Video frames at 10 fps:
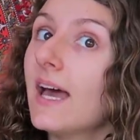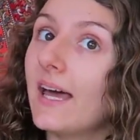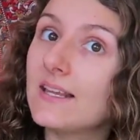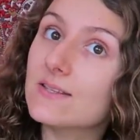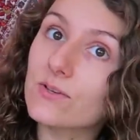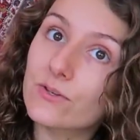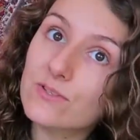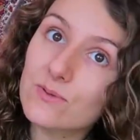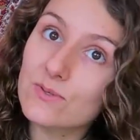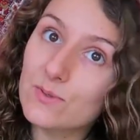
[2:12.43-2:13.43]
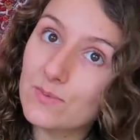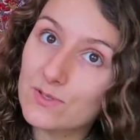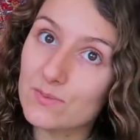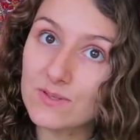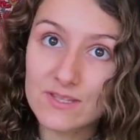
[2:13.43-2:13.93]
and it's also super
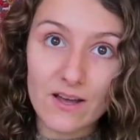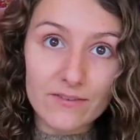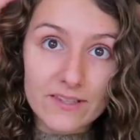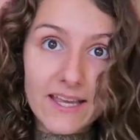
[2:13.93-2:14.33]
soft.